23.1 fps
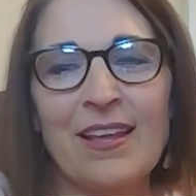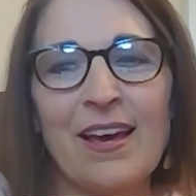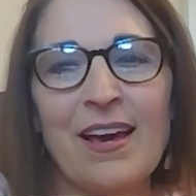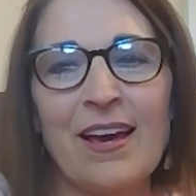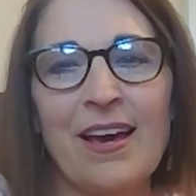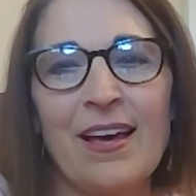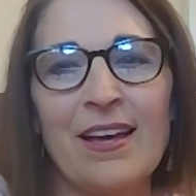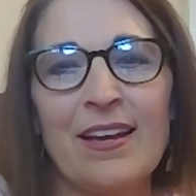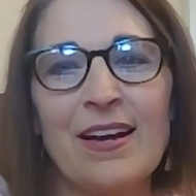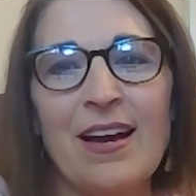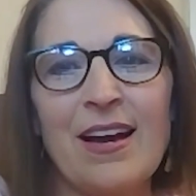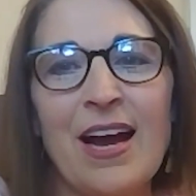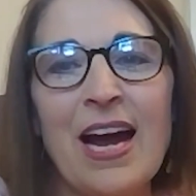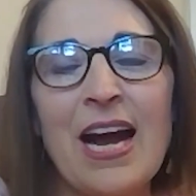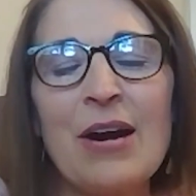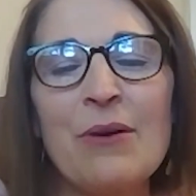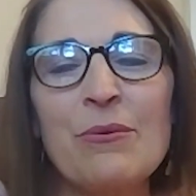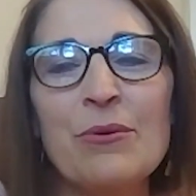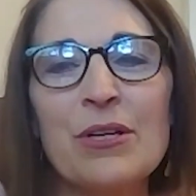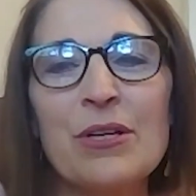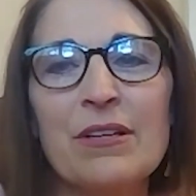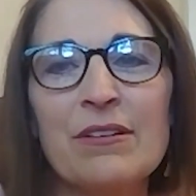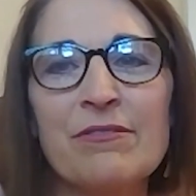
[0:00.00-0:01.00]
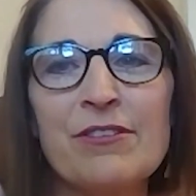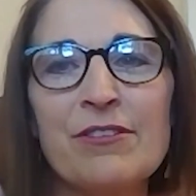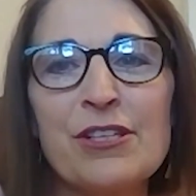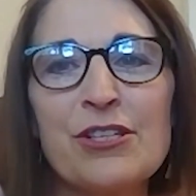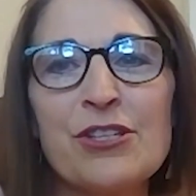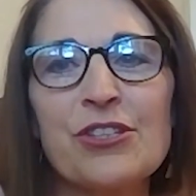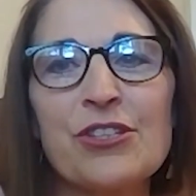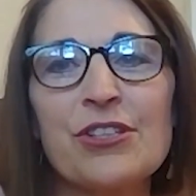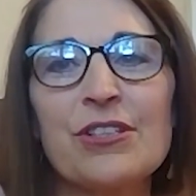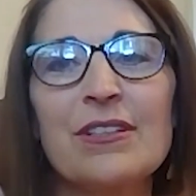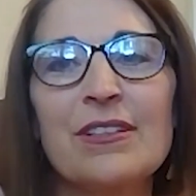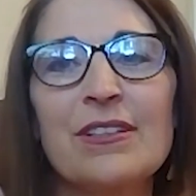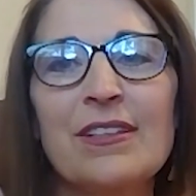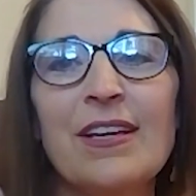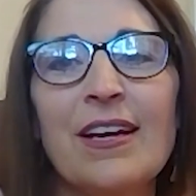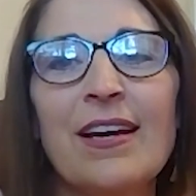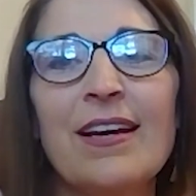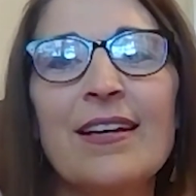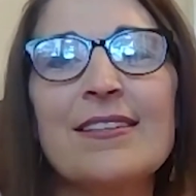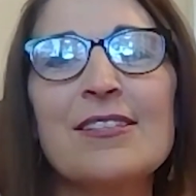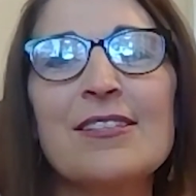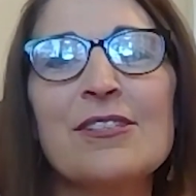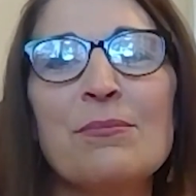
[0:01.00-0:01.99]
that I would eventually
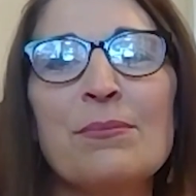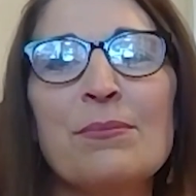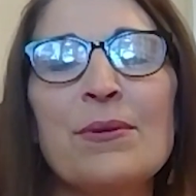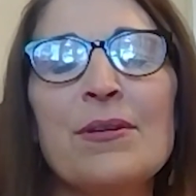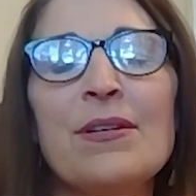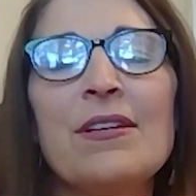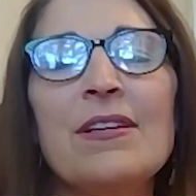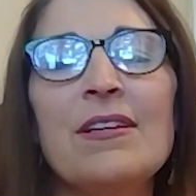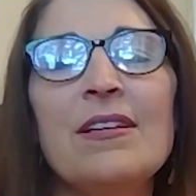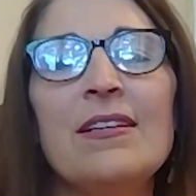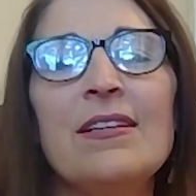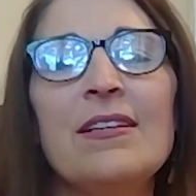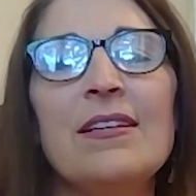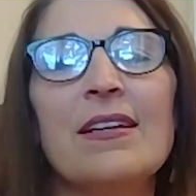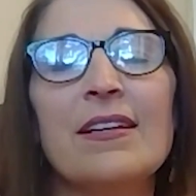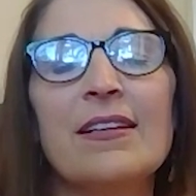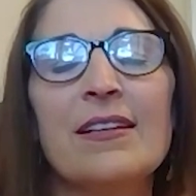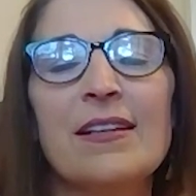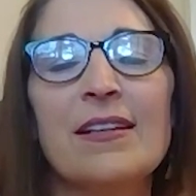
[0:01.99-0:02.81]
get to be